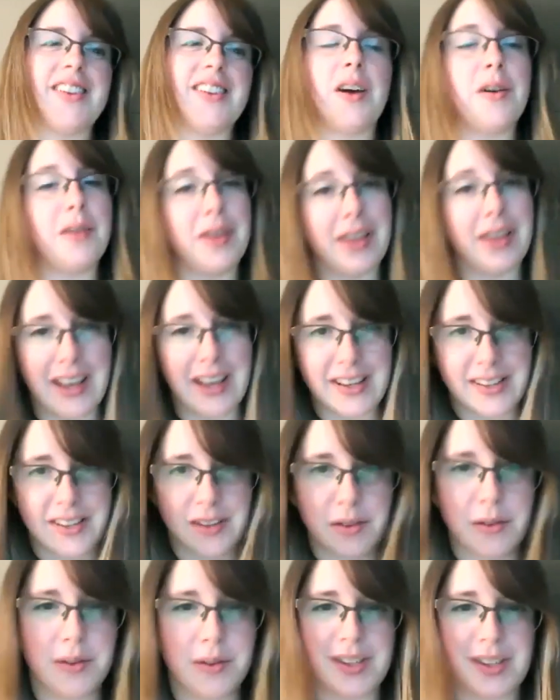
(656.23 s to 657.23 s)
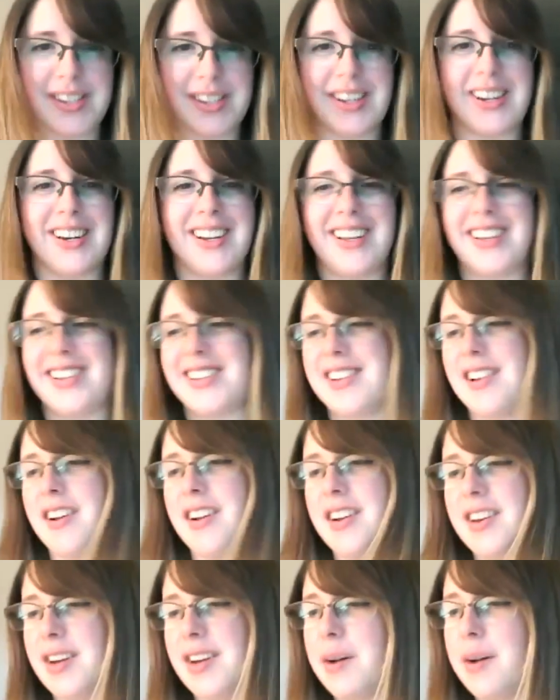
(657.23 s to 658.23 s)
No, he has all the studies
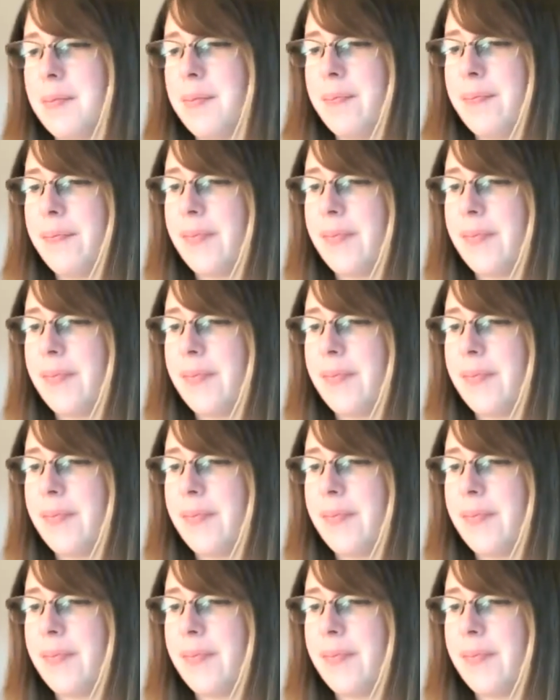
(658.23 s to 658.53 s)
lined up